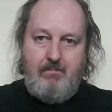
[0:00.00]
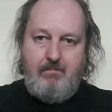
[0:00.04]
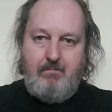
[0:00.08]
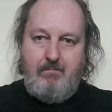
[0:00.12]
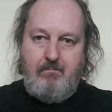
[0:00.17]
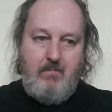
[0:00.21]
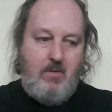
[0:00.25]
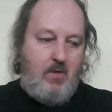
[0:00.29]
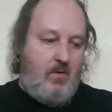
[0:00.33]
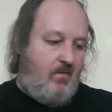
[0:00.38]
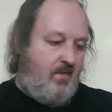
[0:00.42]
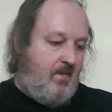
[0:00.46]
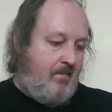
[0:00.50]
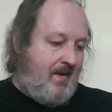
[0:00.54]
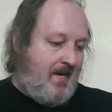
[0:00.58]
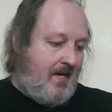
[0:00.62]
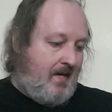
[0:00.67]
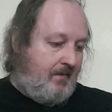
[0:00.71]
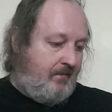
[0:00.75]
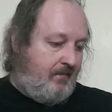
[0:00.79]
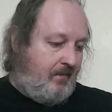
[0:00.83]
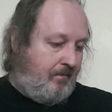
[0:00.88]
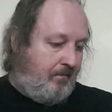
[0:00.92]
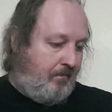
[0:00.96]
Movie
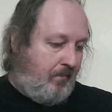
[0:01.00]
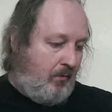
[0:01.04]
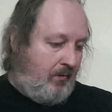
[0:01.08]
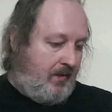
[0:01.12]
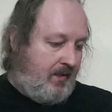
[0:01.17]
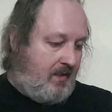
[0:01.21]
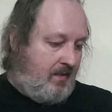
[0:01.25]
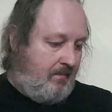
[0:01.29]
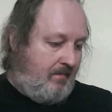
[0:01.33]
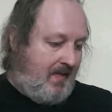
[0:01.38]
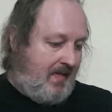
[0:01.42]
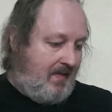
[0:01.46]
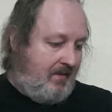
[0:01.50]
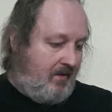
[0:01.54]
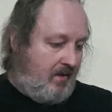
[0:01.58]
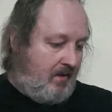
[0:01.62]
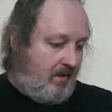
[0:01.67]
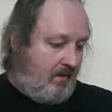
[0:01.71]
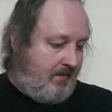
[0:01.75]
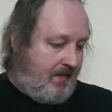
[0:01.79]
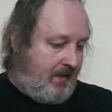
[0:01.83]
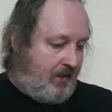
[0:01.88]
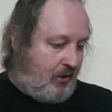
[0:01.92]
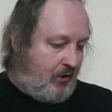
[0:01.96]
Mad for pointing me in the
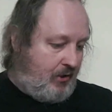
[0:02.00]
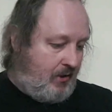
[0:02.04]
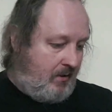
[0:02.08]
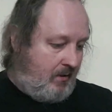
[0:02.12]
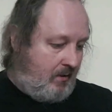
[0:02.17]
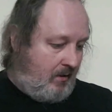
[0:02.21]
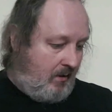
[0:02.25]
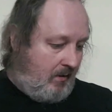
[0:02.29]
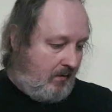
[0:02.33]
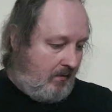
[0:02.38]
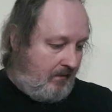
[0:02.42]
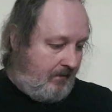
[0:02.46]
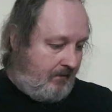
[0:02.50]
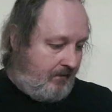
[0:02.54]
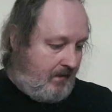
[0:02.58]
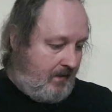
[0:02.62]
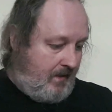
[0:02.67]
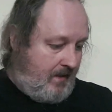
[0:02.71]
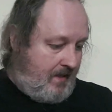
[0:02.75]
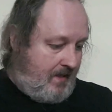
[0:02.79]
direction of